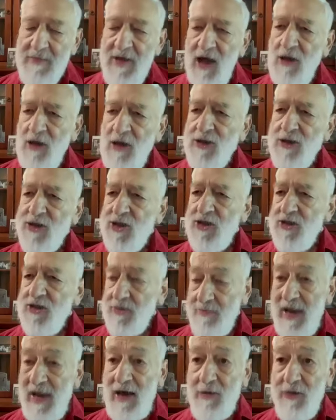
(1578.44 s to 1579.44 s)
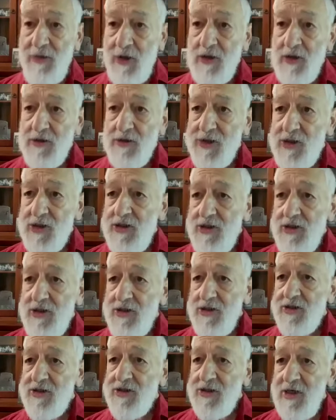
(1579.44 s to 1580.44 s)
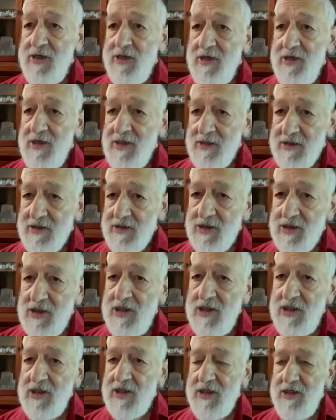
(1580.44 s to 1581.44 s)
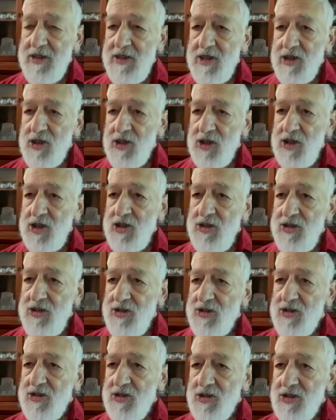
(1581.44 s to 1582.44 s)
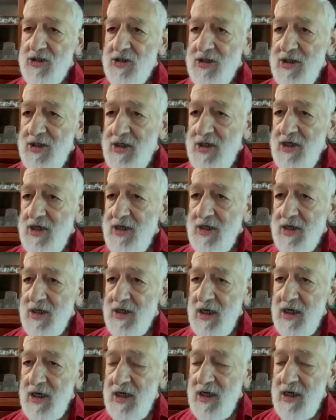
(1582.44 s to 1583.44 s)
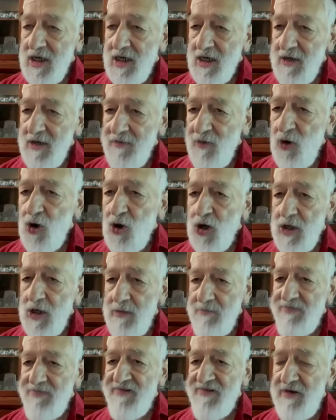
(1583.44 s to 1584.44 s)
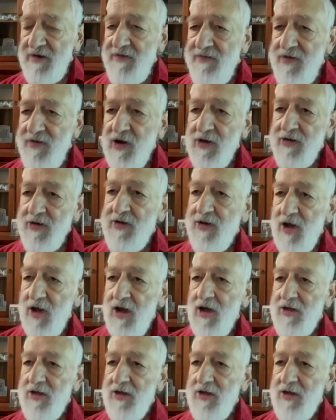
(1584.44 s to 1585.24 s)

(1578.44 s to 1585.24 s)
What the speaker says: ulcers, mouth ulcers, skin conditions, have all improved on